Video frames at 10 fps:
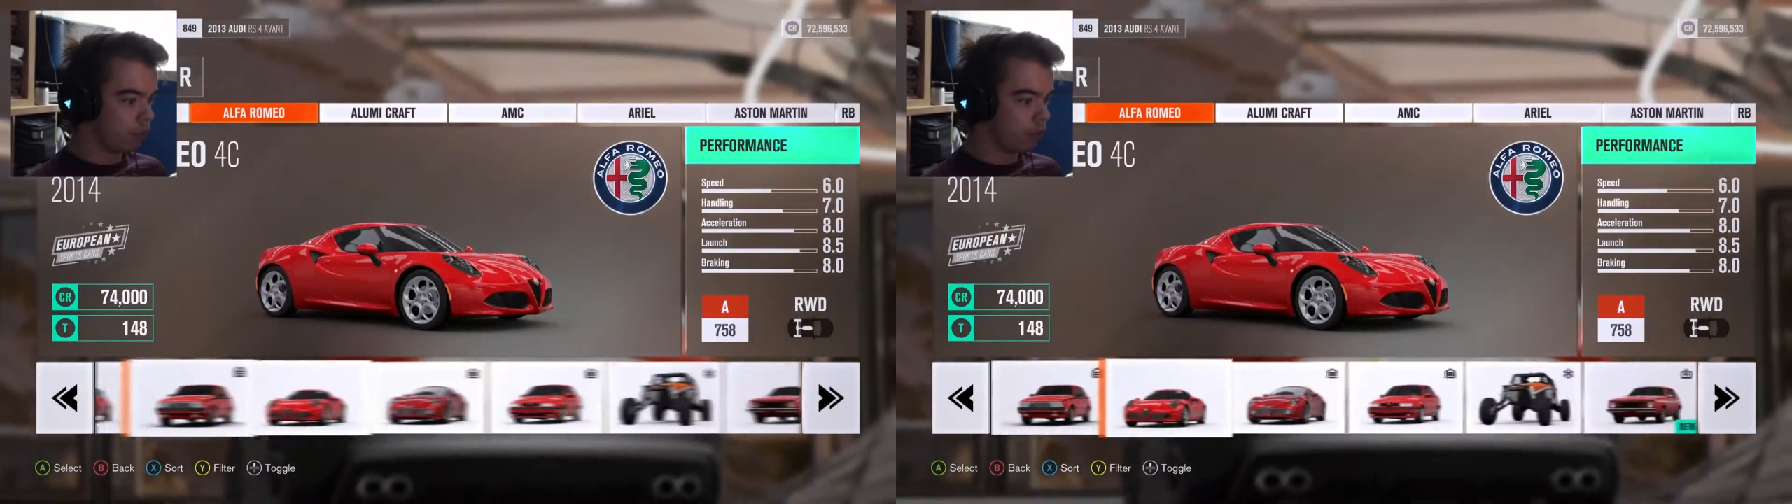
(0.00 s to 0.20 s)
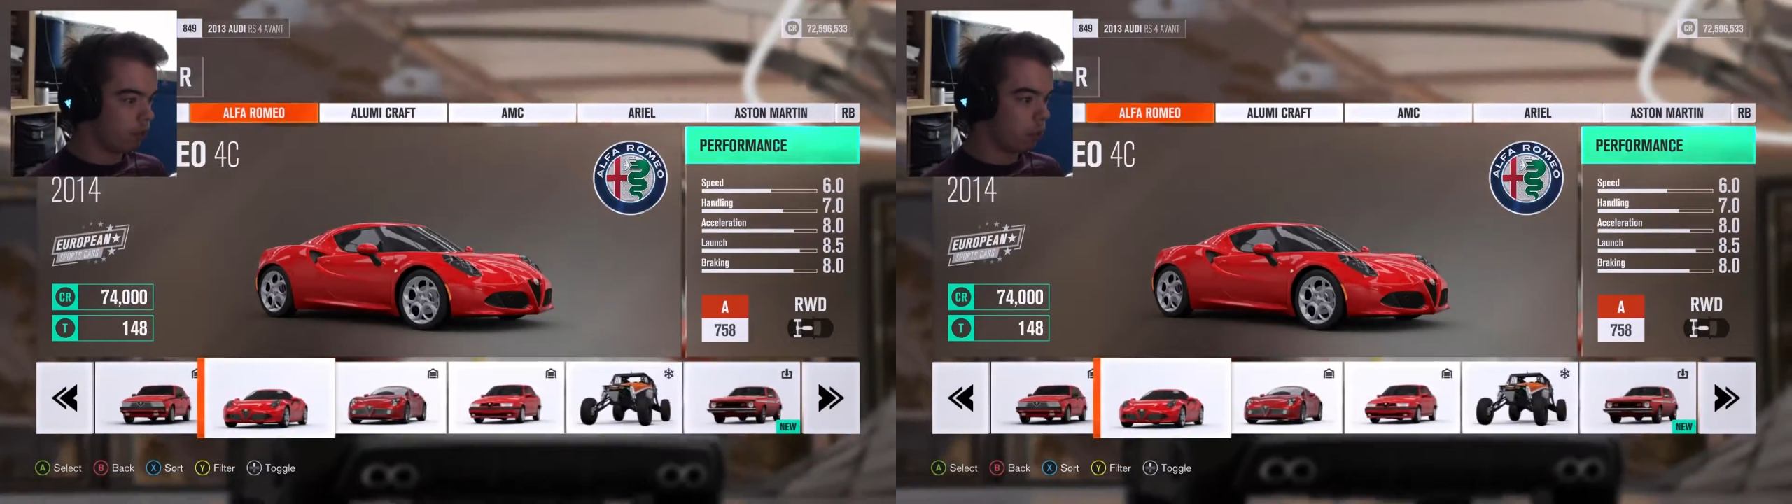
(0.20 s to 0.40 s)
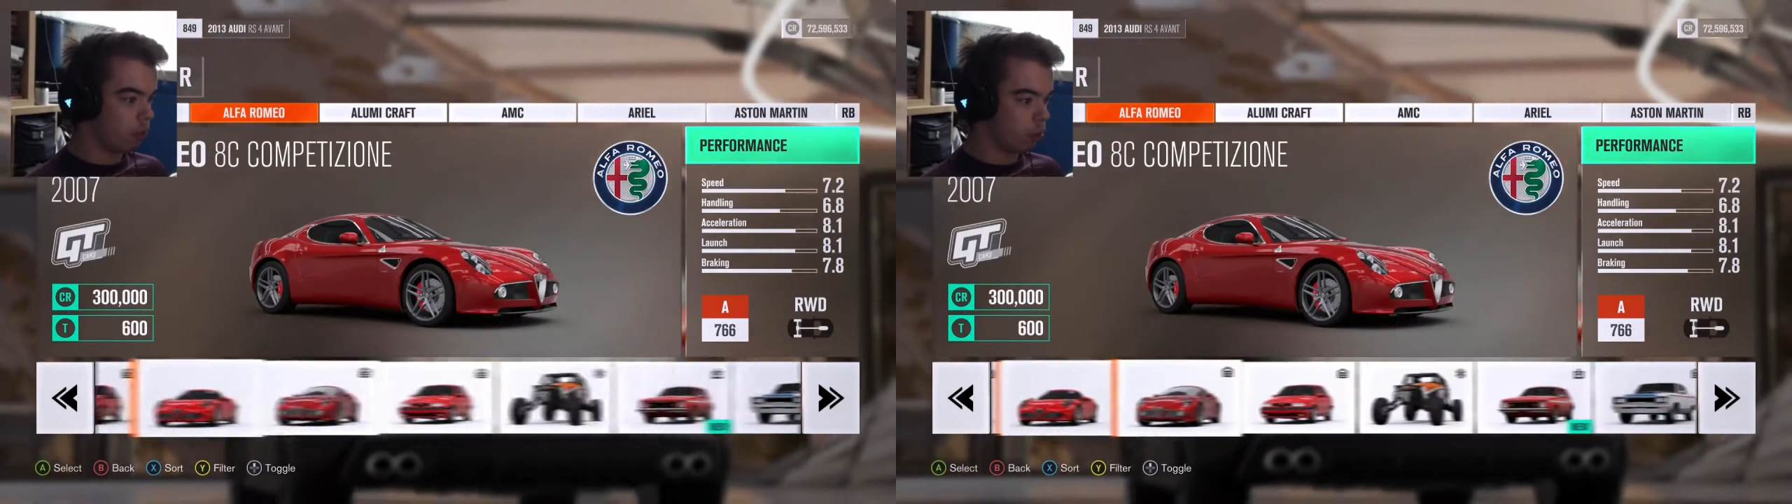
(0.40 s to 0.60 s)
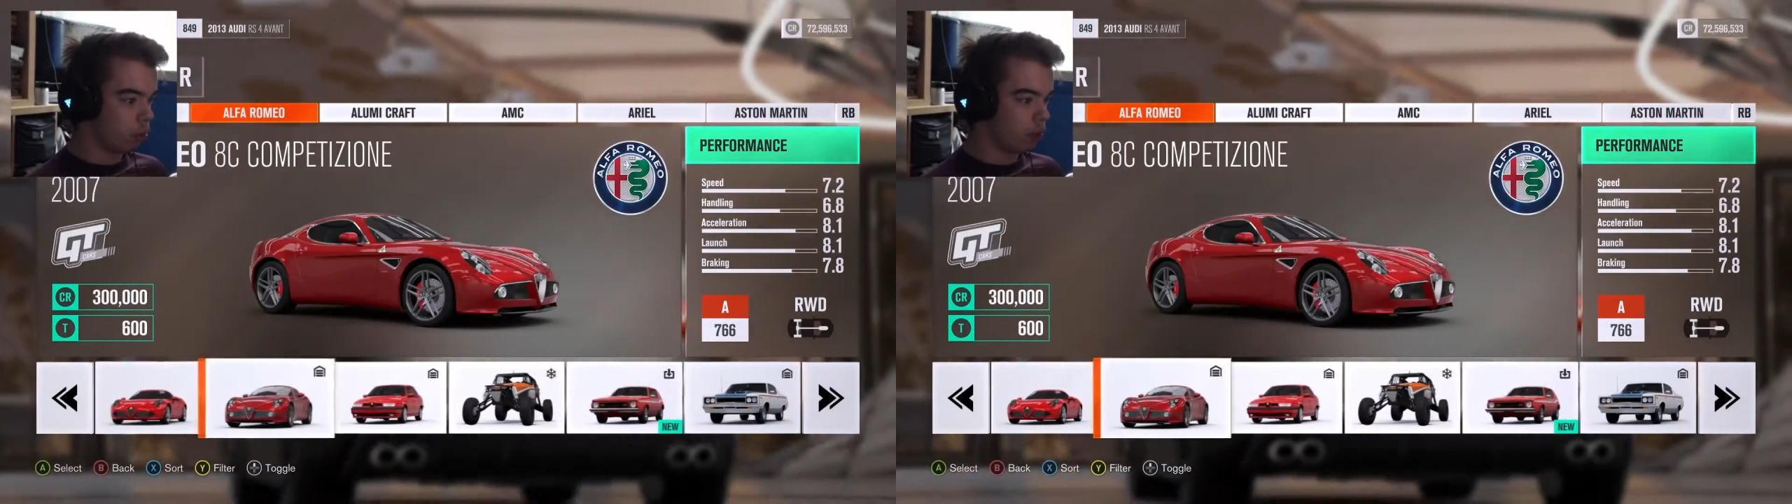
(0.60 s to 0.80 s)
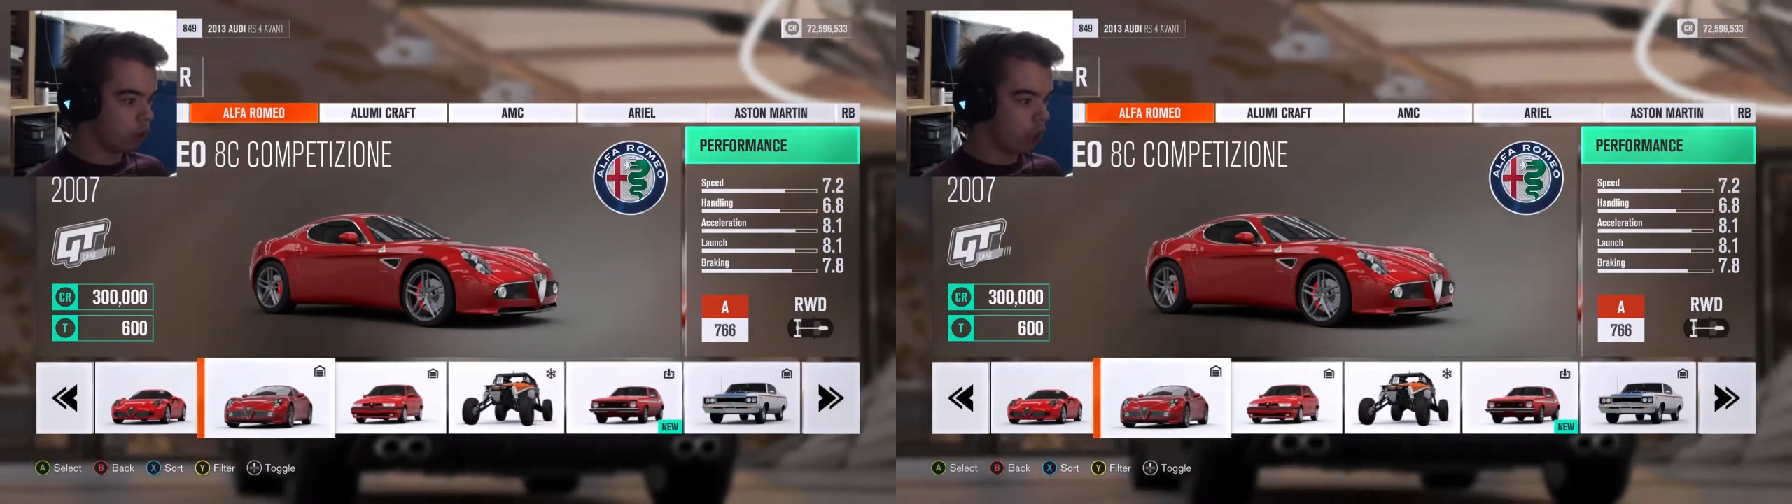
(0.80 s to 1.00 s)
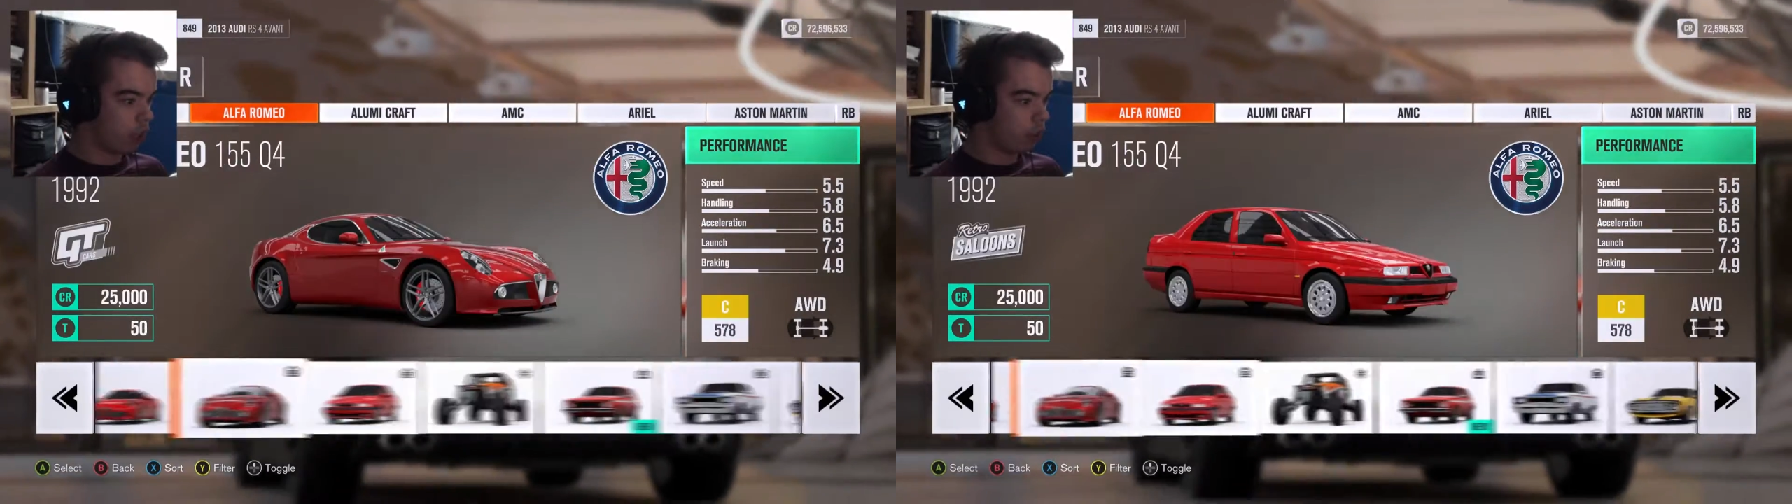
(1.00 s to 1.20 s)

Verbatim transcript: if you want all-wheel drive,